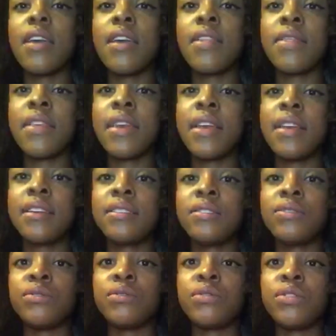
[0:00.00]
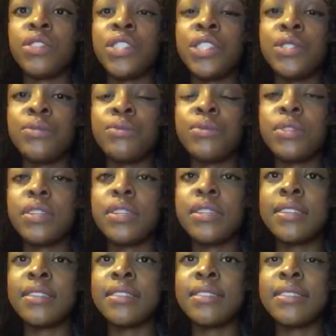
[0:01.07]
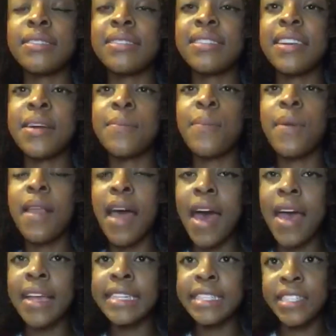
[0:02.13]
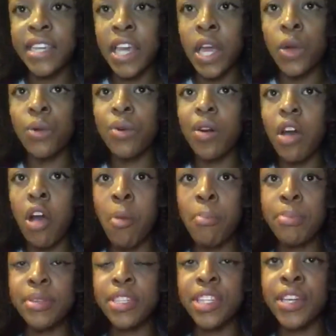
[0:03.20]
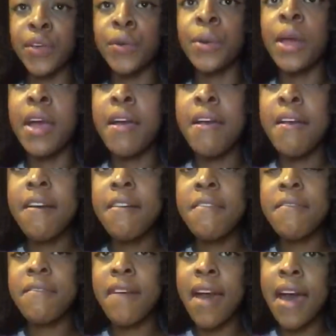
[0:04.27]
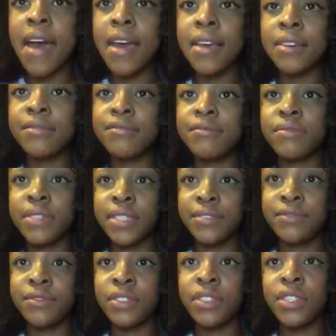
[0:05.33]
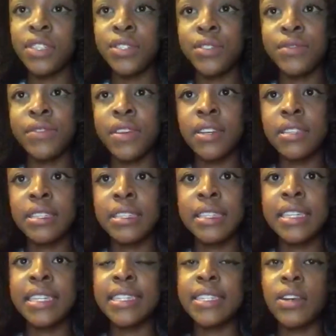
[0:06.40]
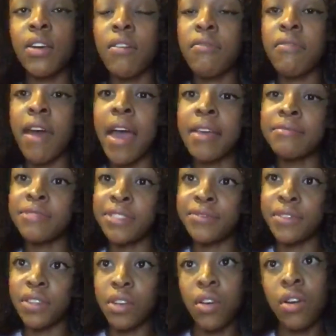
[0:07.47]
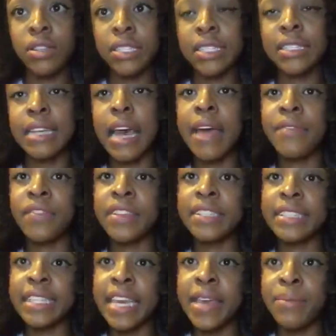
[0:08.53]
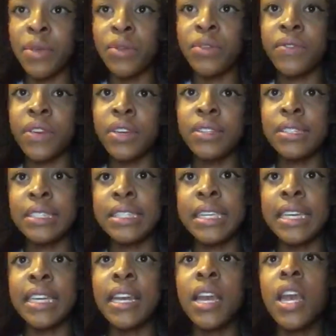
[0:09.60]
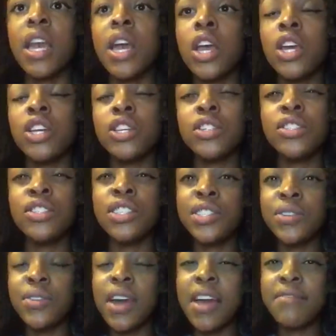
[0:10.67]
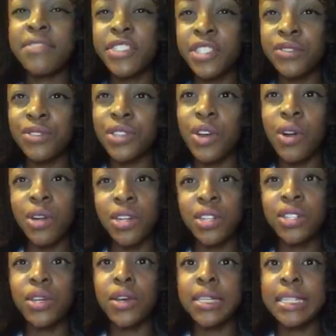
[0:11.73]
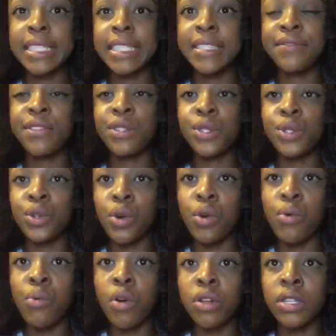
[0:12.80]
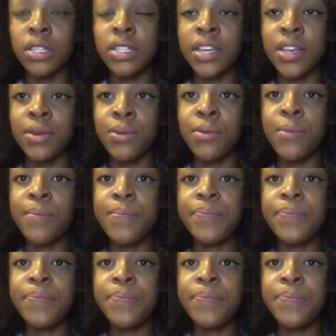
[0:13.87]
And then you can apply to up to 5 different universities or 5 different courses at the same university. You don't have to use all your choices if you don't want to,